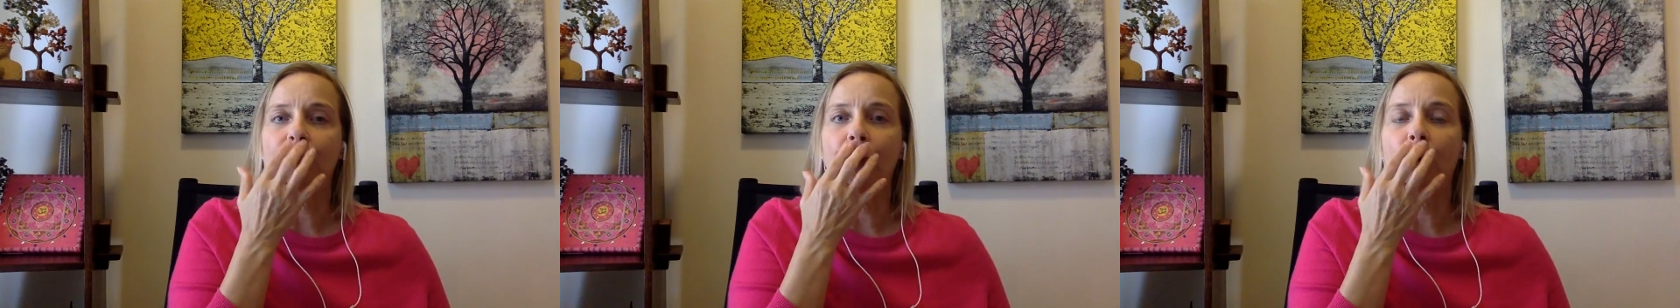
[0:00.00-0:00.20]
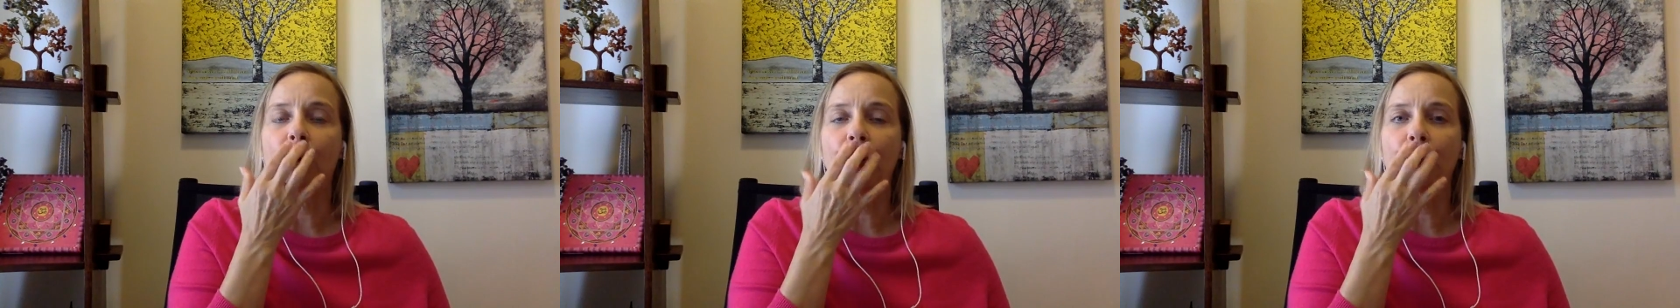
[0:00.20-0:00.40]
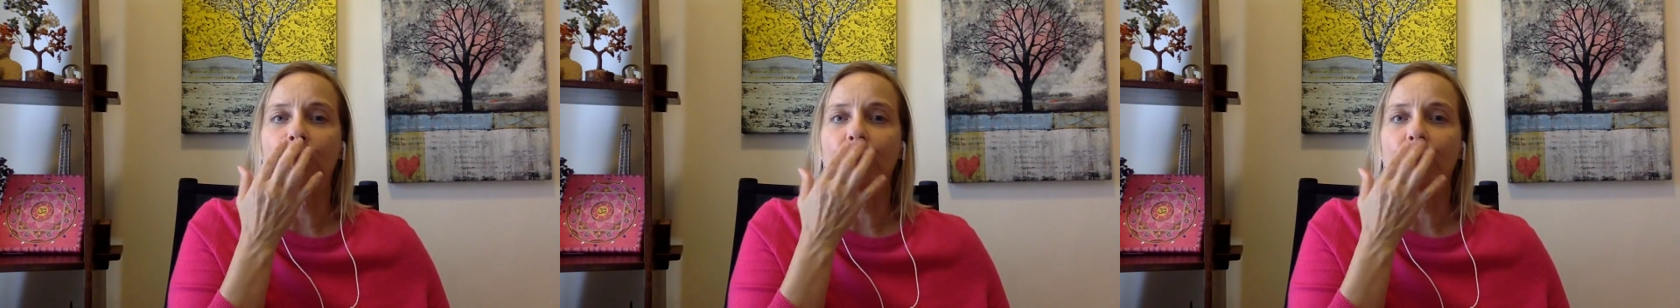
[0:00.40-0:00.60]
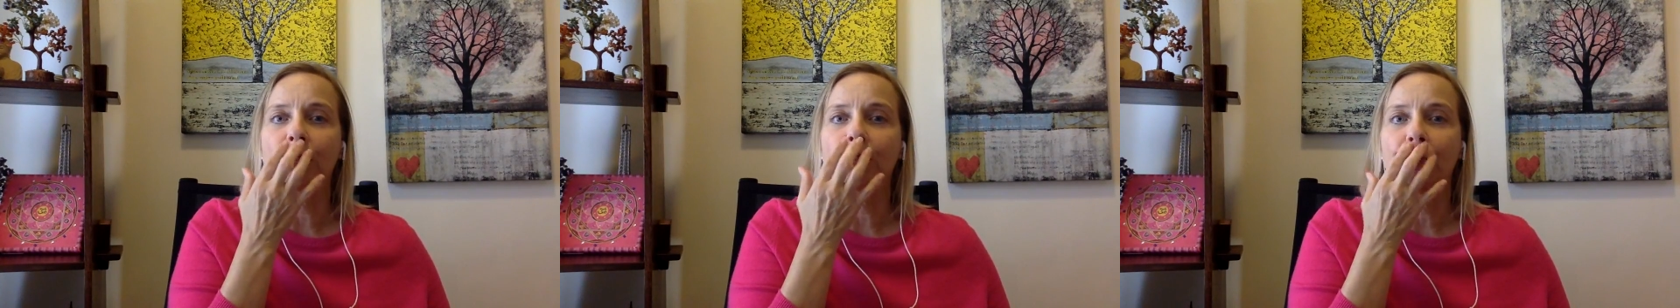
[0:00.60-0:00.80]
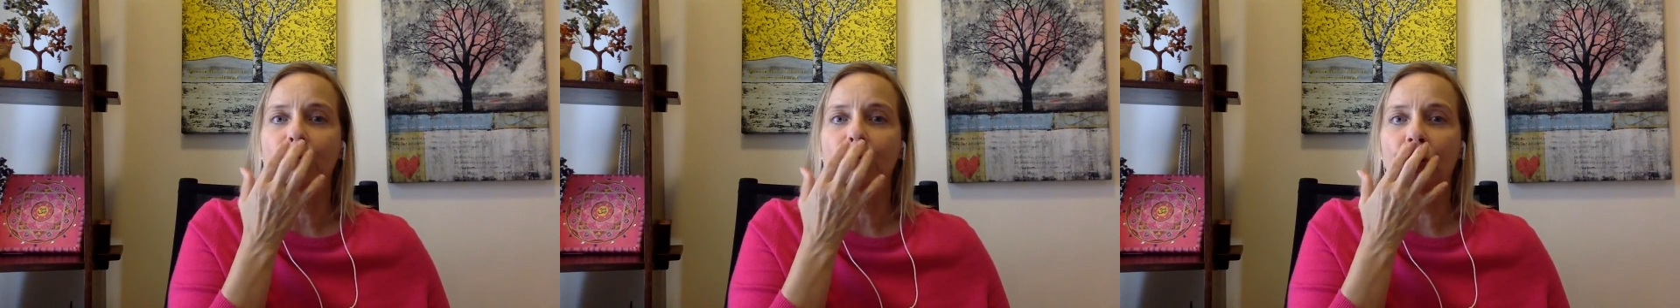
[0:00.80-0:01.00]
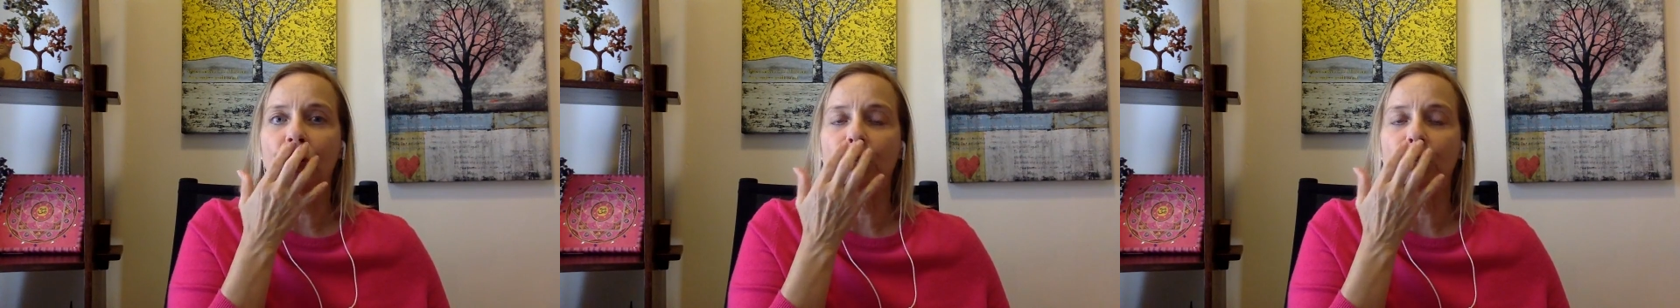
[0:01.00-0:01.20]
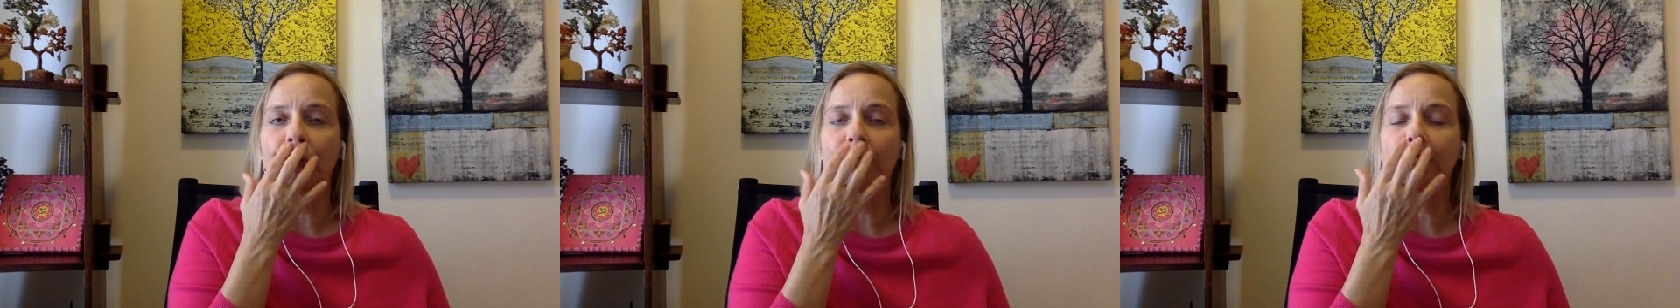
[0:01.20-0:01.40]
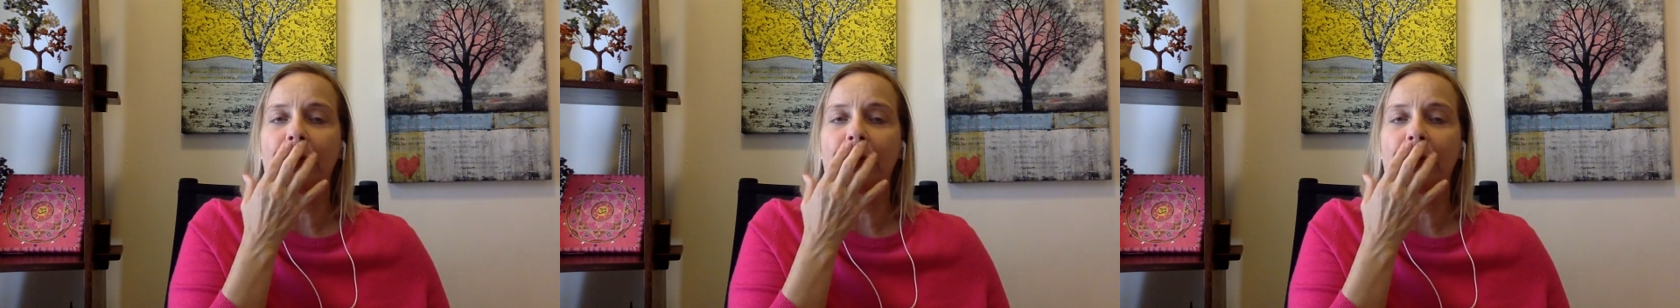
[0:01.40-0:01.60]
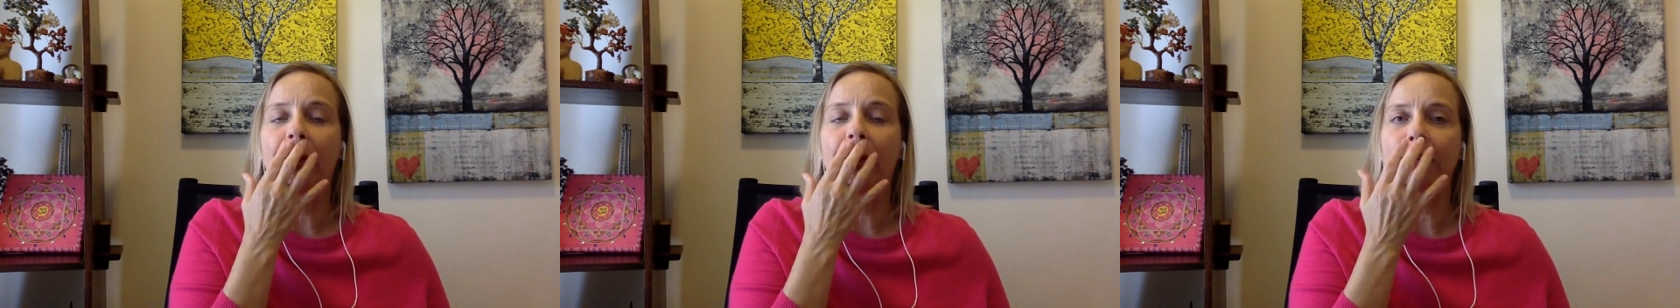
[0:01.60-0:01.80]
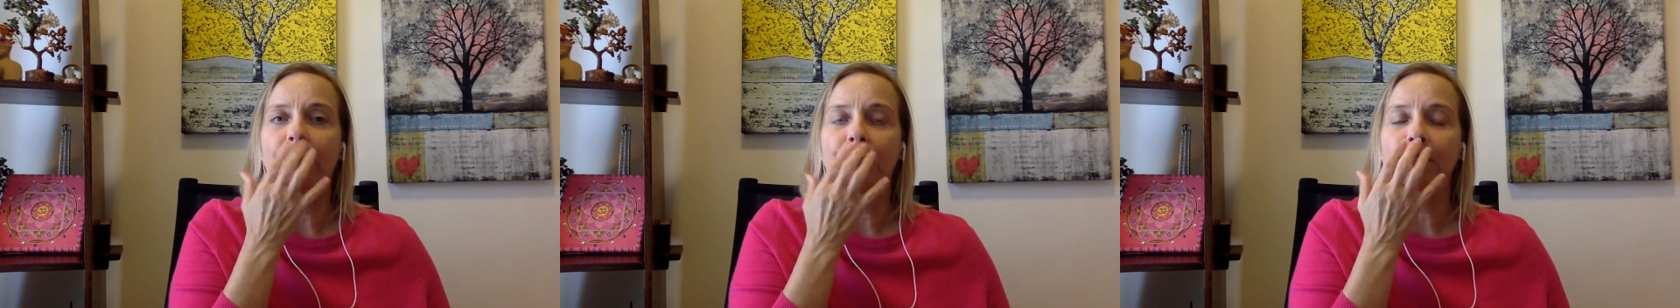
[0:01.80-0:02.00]
all those children's
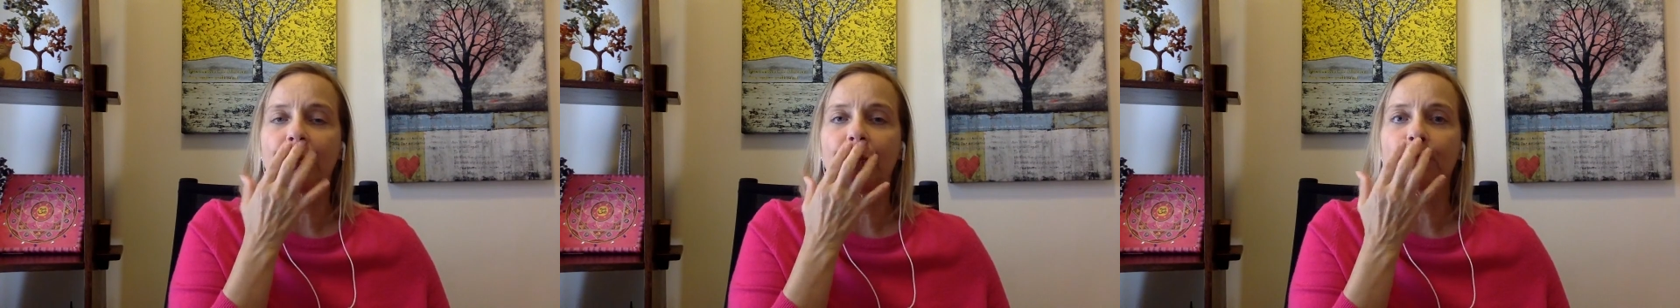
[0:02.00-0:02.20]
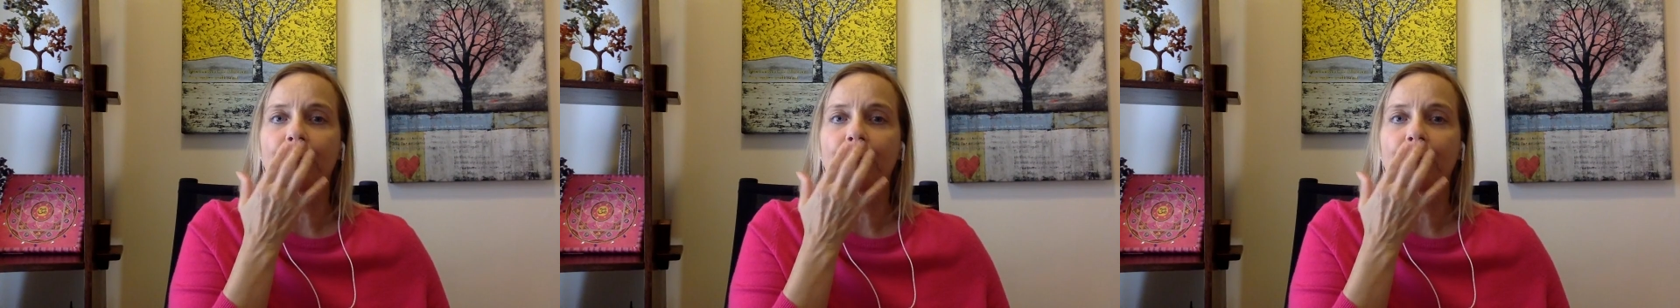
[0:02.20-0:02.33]
lives.